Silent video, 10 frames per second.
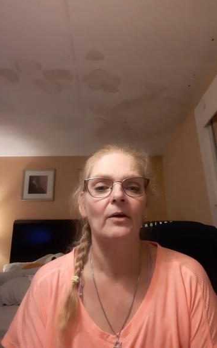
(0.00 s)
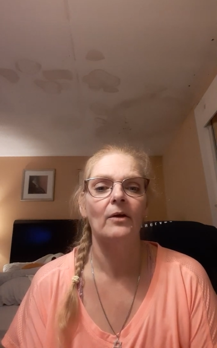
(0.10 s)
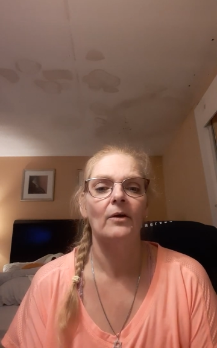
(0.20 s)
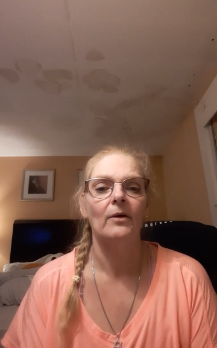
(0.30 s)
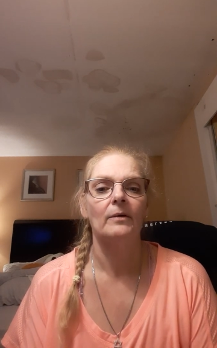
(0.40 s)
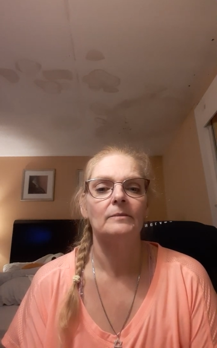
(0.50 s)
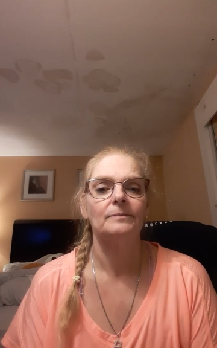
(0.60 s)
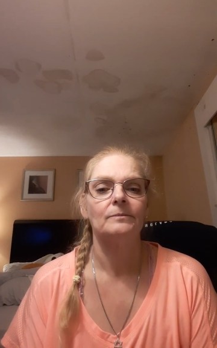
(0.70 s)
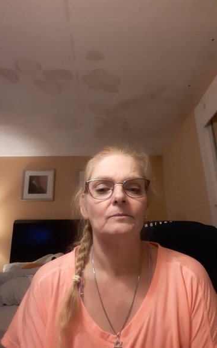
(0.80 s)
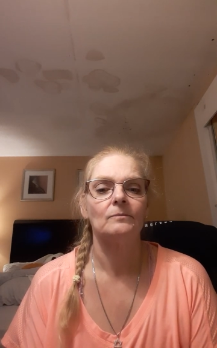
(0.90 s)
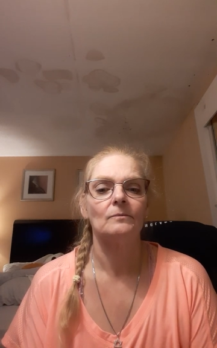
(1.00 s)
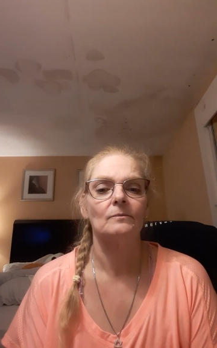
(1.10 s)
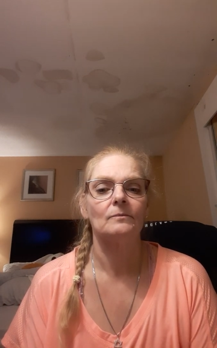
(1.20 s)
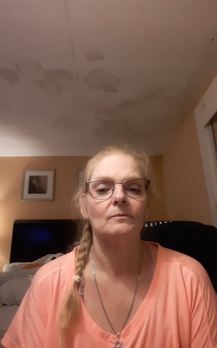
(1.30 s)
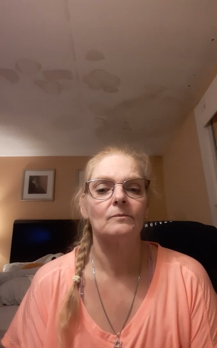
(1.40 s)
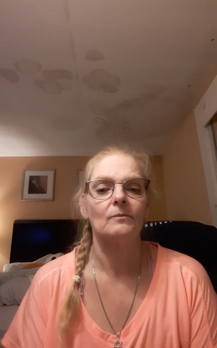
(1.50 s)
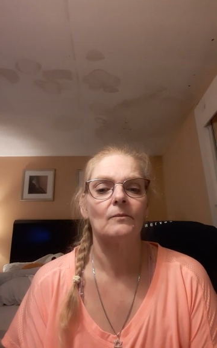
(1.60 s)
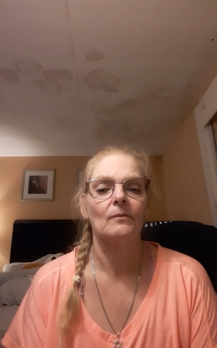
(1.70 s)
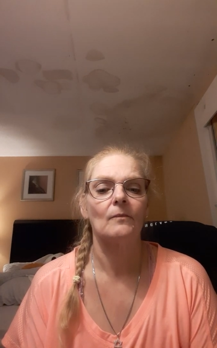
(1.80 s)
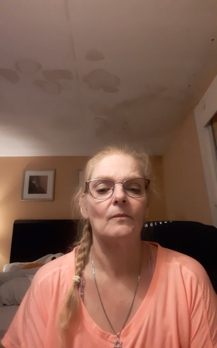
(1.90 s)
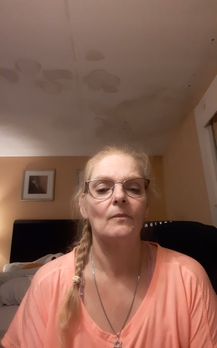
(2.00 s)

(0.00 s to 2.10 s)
(no one is talking)